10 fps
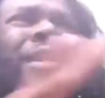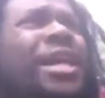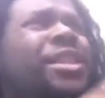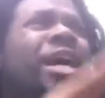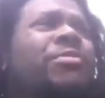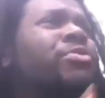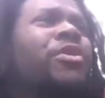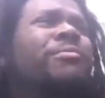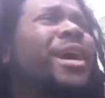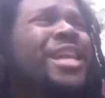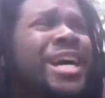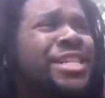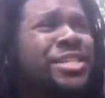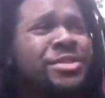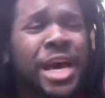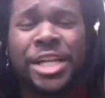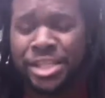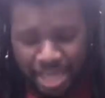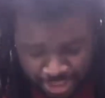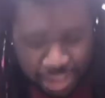Not today, bro, man. I just
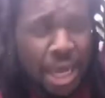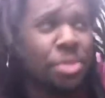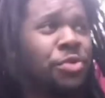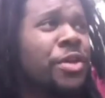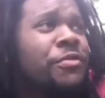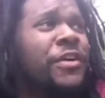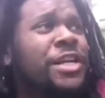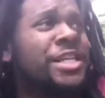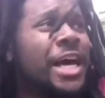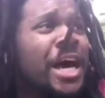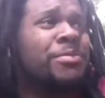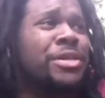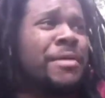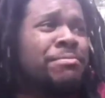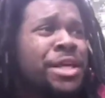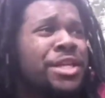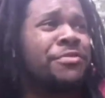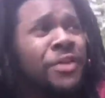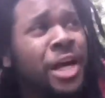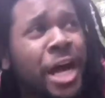got stabbed 3 fucking times. I'm bleeding
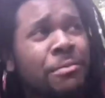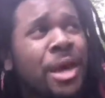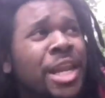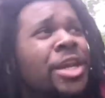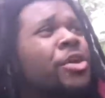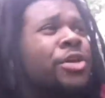the fuck out, man.